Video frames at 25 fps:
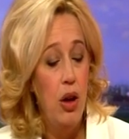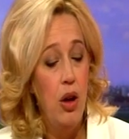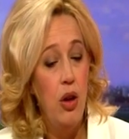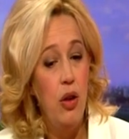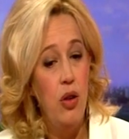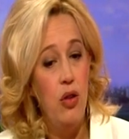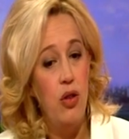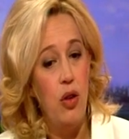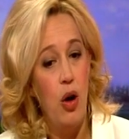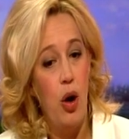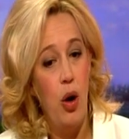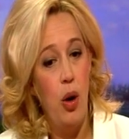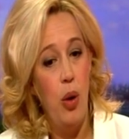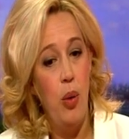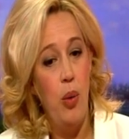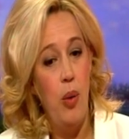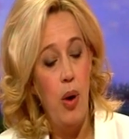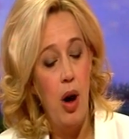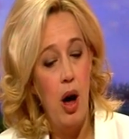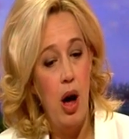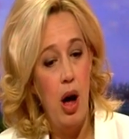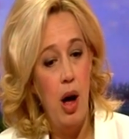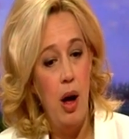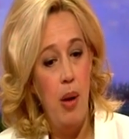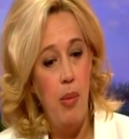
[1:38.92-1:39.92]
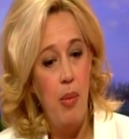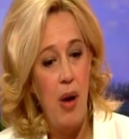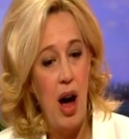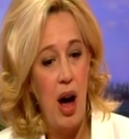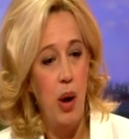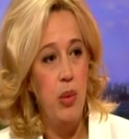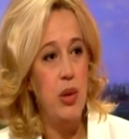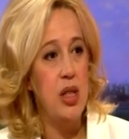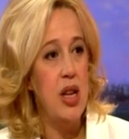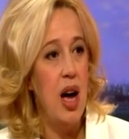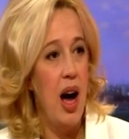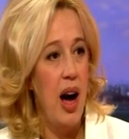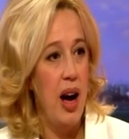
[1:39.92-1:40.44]
So I
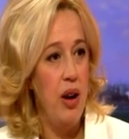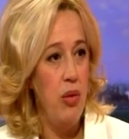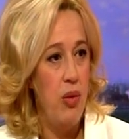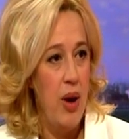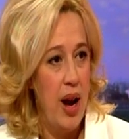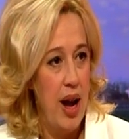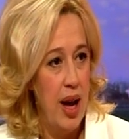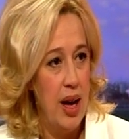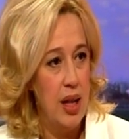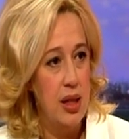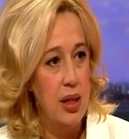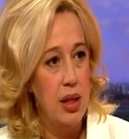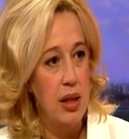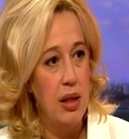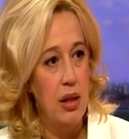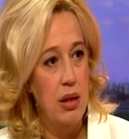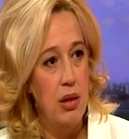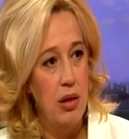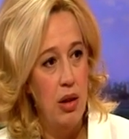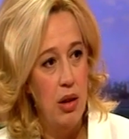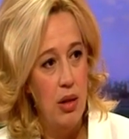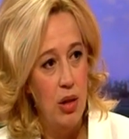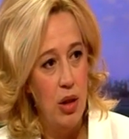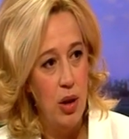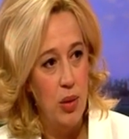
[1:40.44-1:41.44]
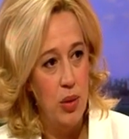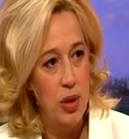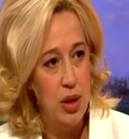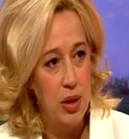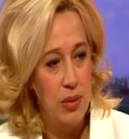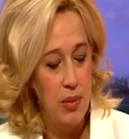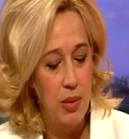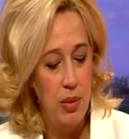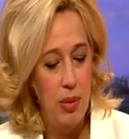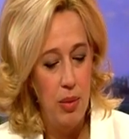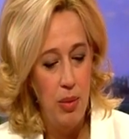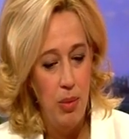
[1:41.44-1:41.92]
was high risk, and there was